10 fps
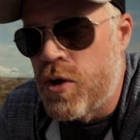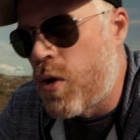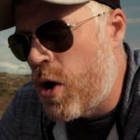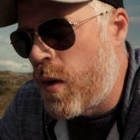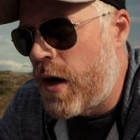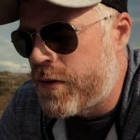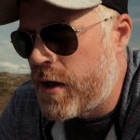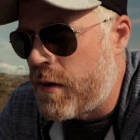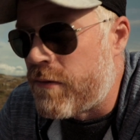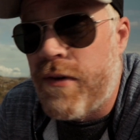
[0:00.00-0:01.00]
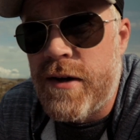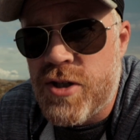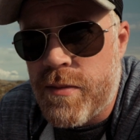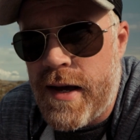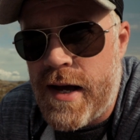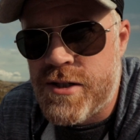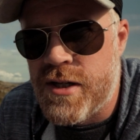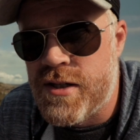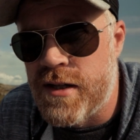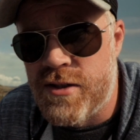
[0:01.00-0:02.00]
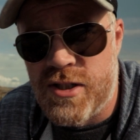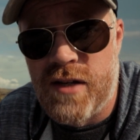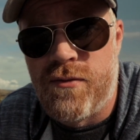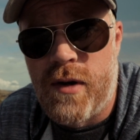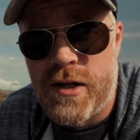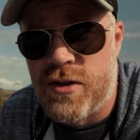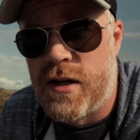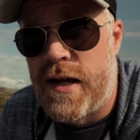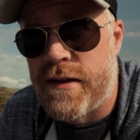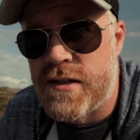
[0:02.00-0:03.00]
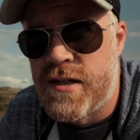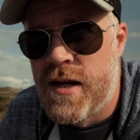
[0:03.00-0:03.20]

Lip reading: go out there and find some caches and see if you actually like this.